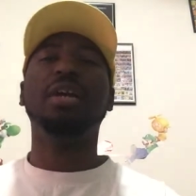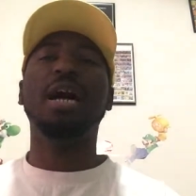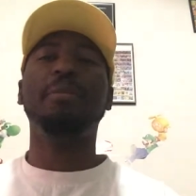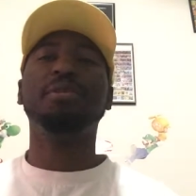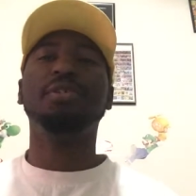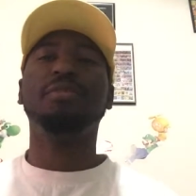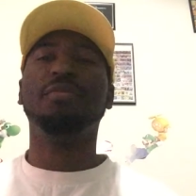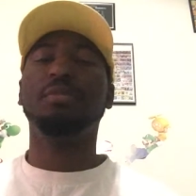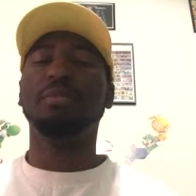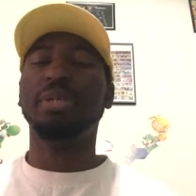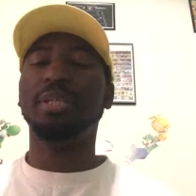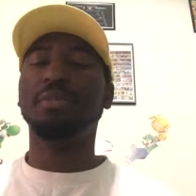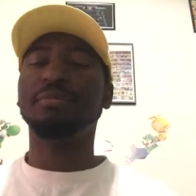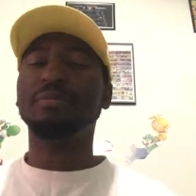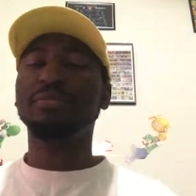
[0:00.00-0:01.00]
an option for
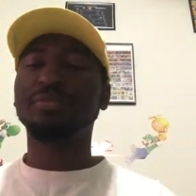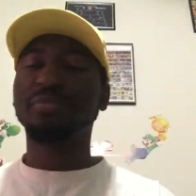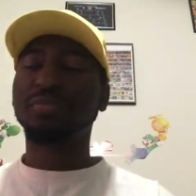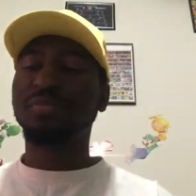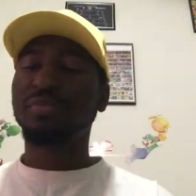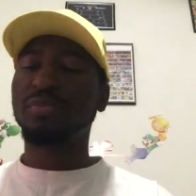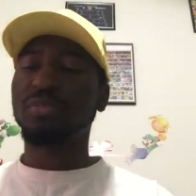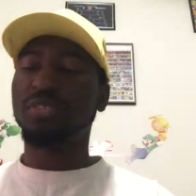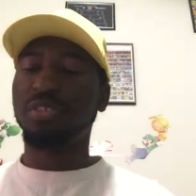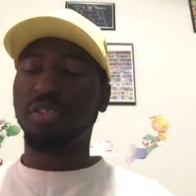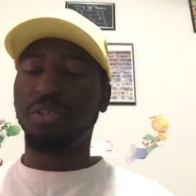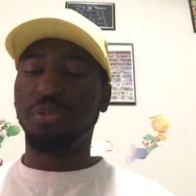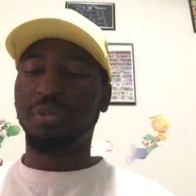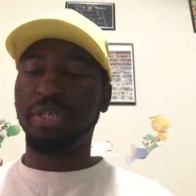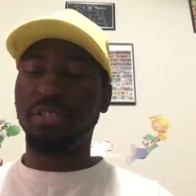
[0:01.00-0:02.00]
me.
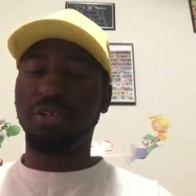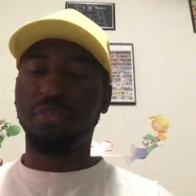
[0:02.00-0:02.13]
So I